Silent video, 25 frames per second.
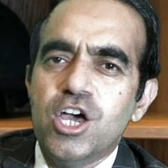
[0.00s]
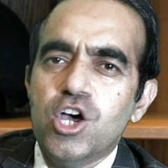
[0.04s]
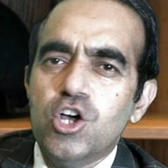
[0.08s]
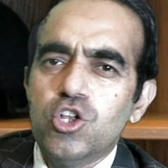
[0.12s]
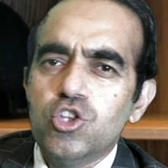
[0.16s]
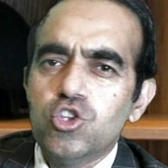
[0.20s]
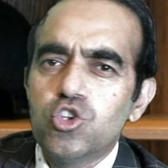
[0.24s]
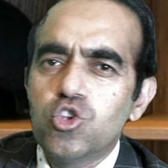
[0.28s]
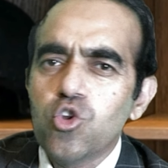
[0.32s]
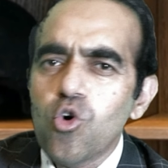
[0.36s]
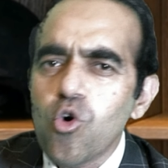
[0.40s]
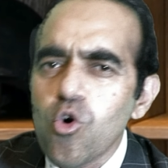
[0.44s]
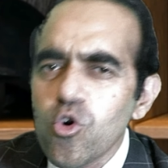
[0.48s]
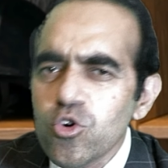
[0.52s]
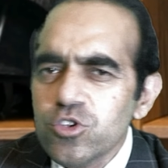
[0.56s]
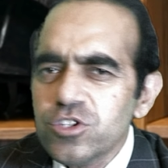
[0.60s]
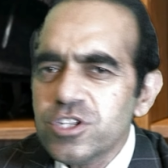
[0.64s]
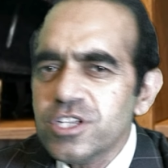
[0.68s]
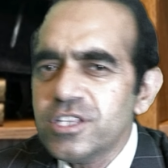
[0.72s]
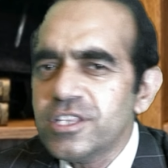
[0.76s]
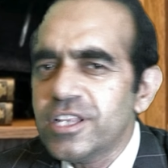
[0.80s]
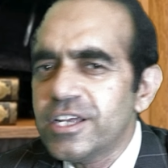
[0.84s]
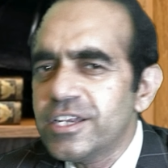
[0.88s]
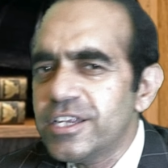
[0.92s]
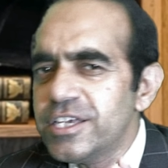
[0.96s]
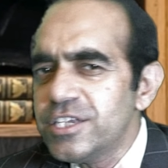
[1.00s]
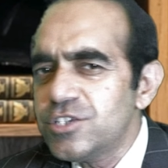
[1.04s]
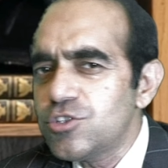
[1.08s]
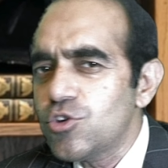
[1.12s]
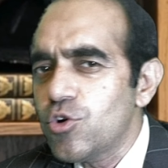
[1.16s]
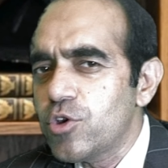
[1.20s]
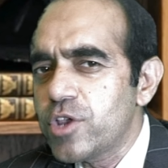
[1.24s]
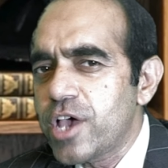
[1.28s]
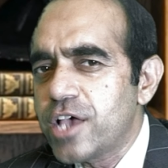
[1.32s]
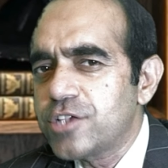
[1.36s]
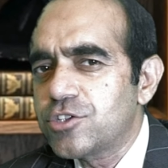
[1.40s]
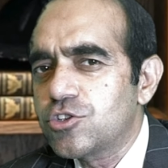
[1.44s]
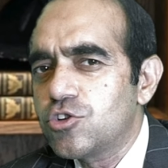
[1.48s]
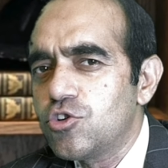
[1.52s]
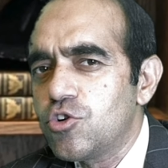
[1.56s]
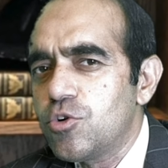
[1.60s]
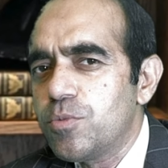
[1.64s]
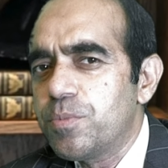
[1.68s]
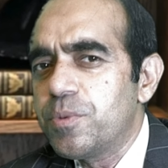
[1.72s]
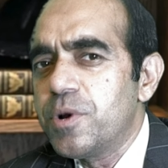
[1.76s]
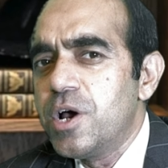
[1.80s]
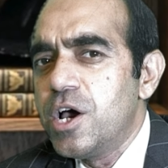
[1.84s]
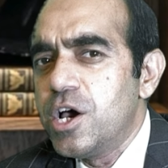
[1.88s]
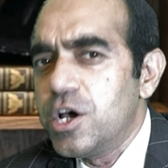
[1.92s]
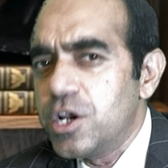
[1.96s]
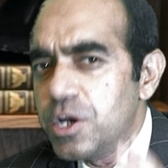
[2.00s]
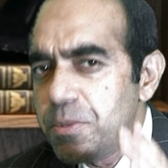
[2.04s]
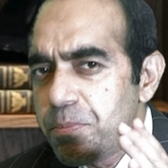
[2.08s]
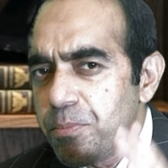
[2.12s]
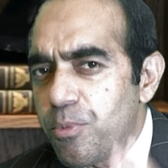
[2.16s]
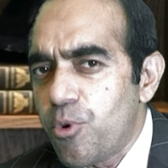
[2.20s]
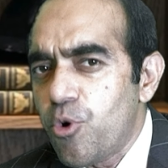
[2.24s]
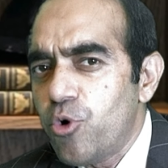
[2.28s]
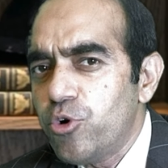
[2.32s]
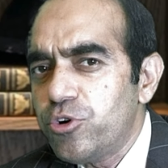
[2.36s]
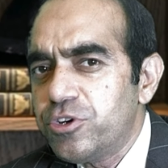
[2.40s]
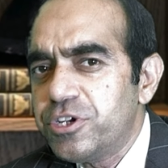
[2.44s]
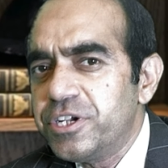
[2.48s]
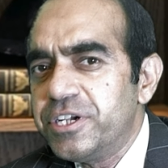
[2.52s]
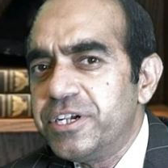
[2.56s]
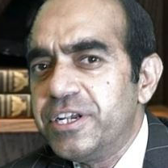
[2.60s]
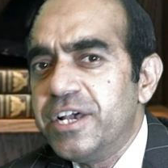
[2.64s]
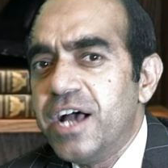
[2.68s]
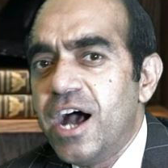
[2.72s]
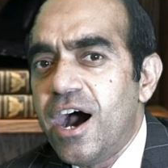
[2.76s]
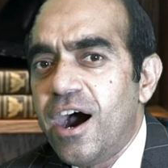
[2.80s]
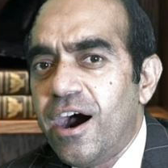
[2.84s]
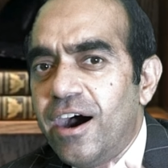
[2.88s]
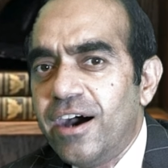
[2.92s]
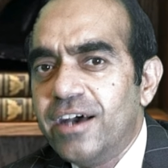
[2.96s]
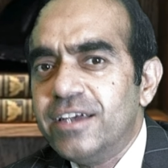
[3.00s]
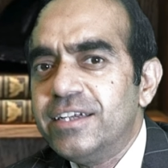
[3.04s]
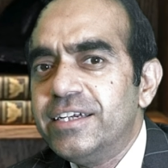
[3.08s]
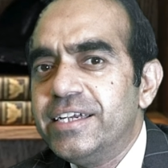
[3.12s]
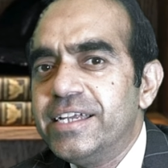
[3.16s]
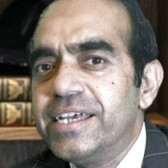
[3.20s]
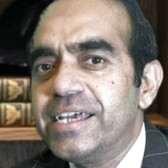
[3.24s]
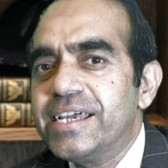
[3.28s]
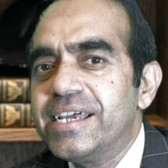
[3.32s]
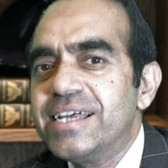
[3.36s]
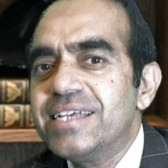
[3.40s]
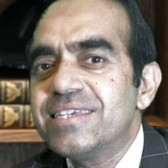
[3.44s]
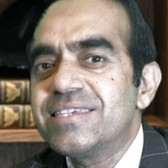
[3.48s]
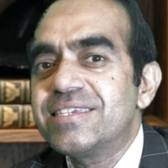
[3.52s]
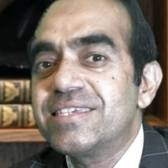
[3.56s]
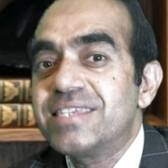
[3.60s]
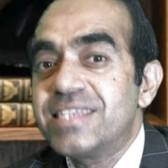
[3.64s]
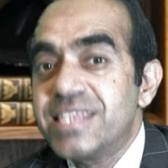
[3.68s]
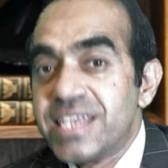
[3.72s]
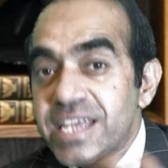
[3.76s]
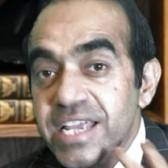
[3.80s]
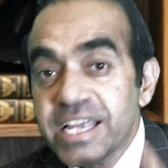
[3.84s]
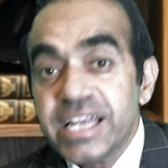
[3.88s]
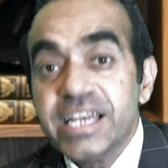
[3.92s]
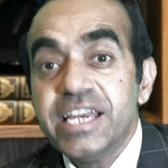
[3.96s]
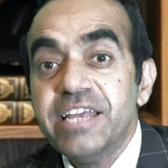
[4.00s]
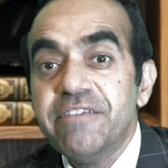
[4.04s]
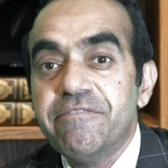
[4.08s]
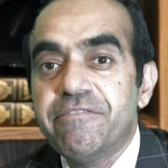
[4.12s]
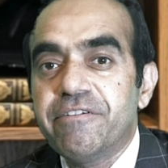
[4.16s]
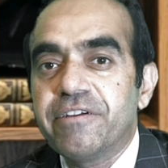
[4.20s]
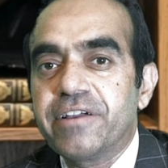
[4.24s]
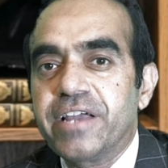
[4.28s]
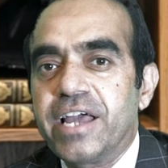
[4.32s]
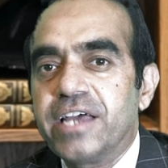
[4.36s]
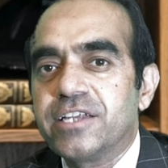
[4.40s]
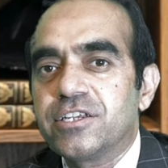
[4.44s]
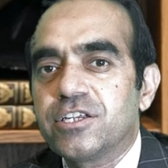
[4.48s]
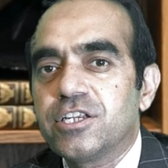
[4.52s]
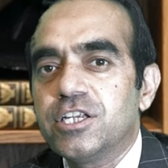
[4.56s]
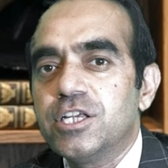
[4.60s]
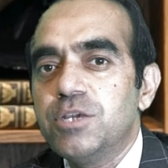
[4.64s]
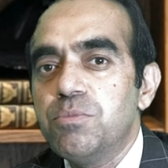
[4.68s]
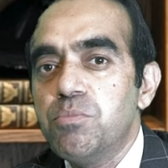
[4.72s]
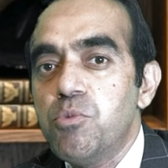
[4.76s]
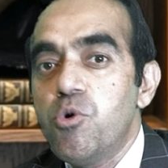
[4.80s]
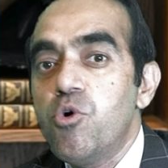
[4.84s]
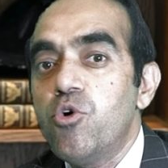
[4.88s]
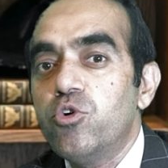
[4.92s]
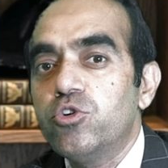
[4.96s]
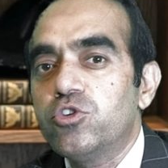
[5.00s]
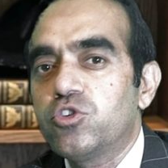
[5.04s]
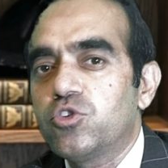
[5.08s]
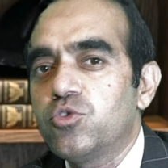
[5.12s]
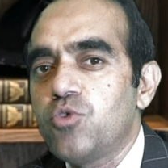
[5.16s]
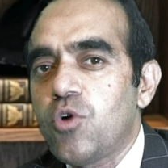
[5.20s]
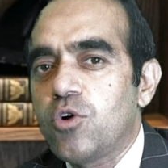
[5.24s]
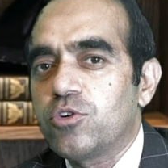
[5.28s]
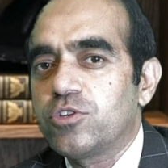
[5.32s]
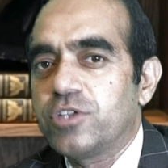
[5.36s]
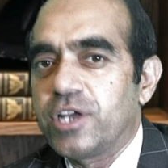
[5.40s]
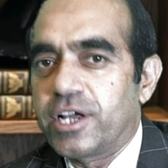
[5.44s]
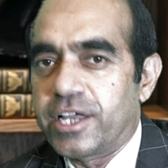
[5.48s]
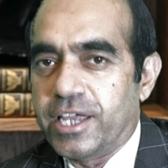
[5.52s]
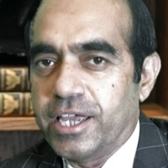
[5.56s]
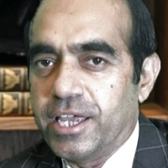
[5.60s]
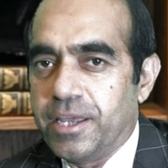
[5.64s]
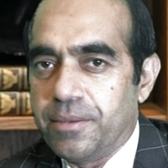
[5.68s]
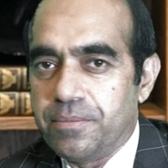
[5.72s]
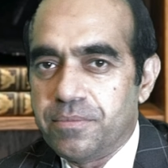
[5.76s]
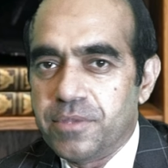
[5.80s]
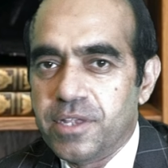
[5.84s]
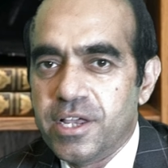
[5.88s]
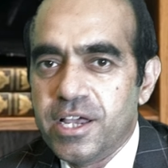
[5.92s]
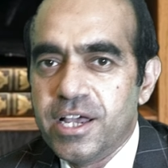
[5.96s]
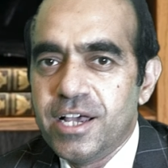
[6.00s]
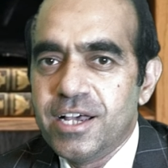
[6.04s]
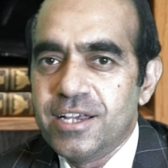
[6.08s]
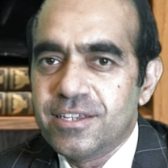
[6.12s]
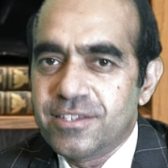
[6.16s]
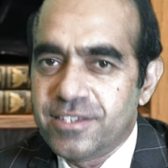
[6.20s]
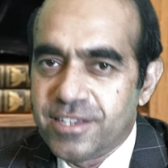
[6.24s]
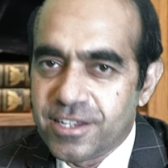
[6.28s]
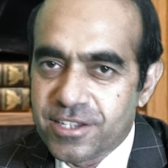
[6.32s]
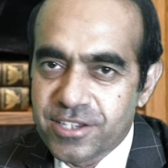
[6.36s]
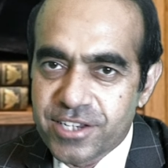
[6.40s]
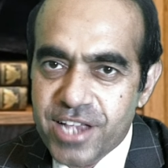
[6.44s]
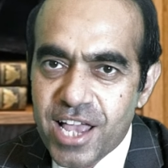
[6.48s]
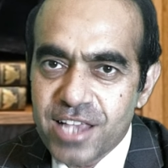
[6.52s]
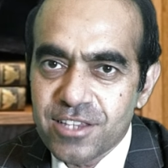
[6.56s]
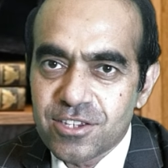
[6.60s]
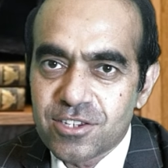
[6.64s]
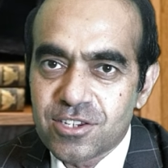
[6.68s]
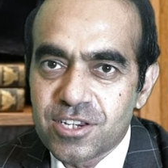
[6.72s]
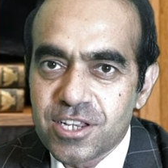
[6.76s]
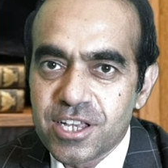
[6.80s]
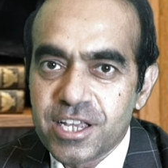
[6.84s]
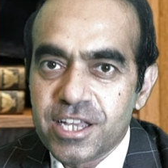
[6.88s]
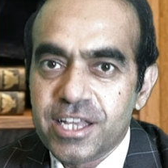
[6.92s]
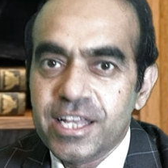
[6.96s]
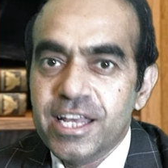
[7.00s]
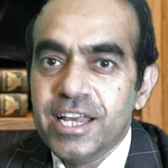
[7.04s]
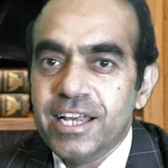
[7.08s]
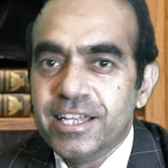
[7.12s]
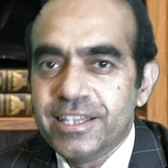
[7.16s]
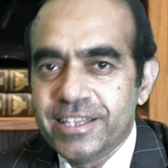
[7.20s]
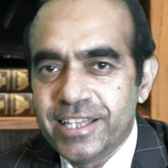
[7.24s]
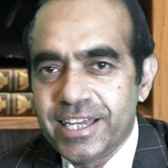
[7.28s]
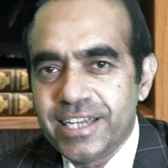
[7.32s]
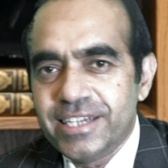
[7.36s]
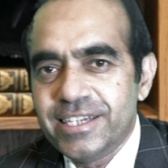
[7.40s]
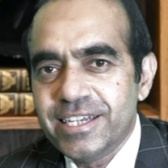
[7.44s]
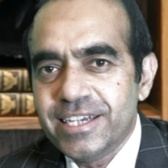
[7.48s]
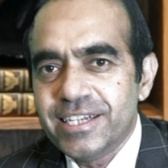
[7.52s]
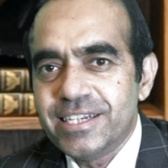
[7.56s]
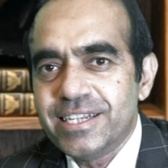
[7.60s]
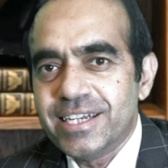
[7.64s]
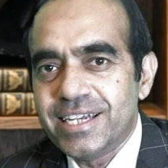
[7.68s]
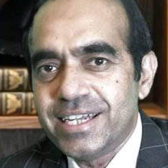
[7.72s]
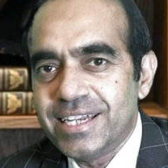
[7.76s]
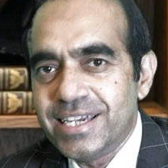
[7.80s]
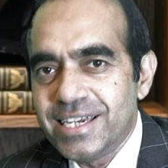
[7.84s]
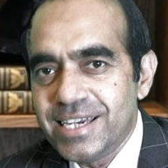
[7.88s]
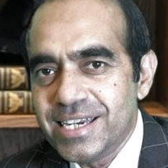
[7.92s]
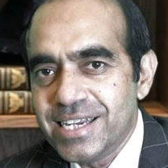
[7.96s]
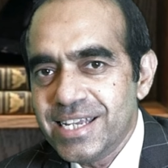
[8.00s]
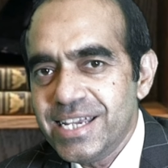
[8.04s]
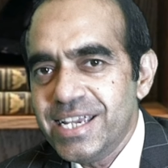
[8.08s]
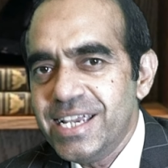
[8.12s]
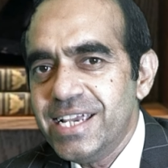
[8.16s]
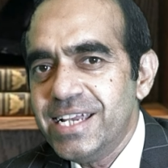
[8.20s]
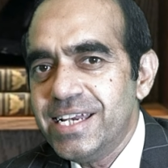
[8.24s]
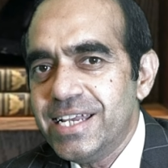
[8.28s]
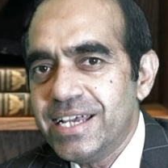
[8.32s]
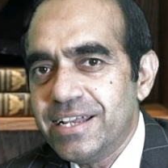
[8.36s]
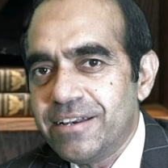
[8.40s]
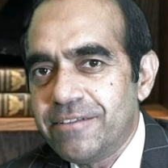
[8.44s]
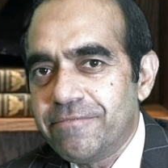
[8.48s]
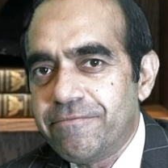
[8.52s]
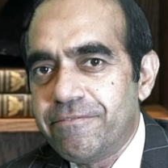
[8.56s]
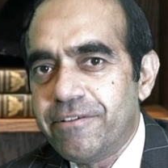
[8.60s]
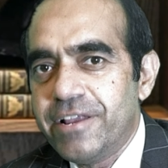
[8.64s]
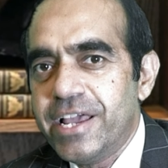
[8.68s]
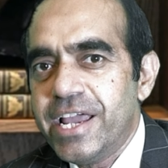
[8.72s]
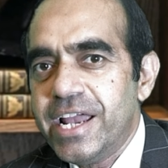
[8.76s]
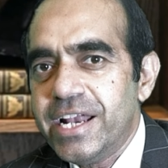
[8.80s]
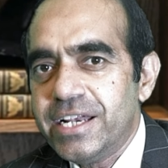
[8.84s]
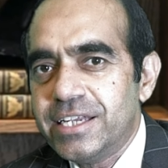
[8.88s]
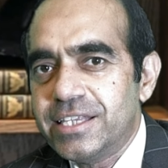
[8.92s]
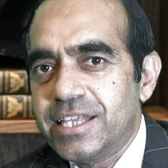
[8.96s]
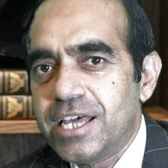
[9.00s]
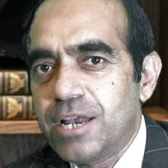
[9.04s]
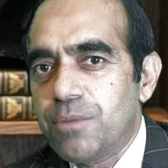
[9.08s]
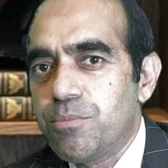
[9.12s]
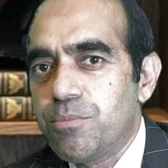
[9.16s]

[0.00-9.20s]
Those in the dishonest group reported earning significantly more throughout the game, suggesting they did indeed inflate their